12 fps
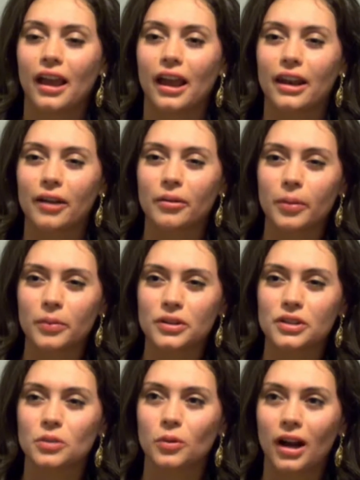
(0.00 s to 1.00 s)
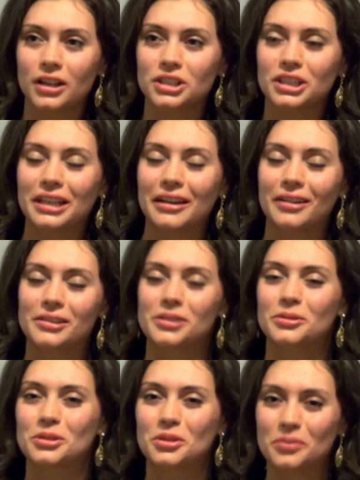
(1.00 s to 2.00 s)
And I remember just watching on
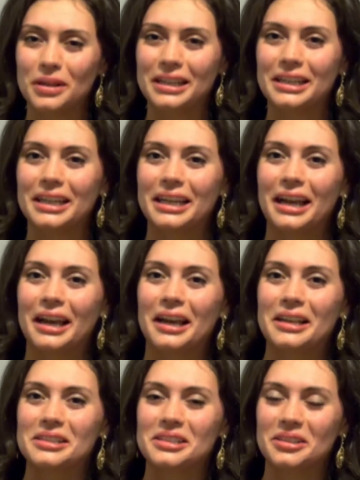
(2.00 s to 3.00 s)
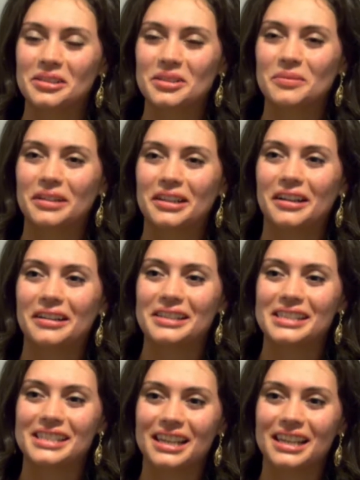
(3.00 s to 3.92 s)
social media as the years went on,